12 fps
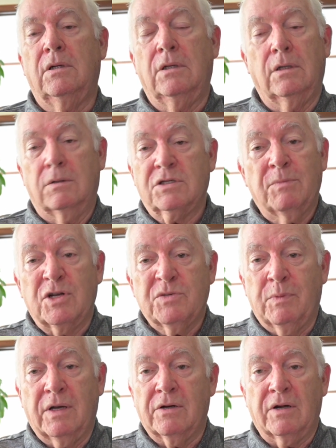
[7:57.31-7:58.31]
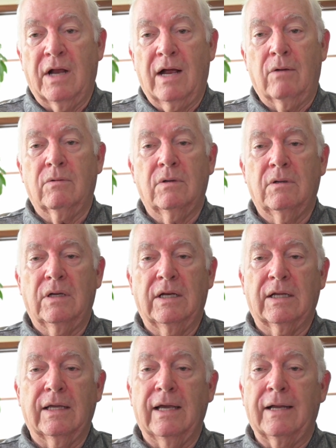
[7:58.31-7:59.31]
You know, it's much better now.
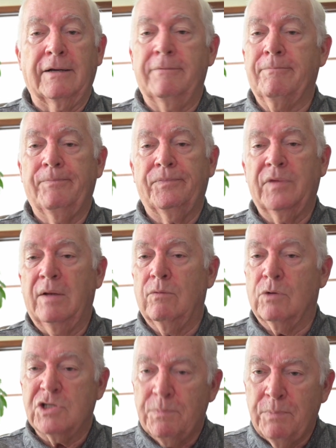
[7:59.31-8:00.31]
And again, what's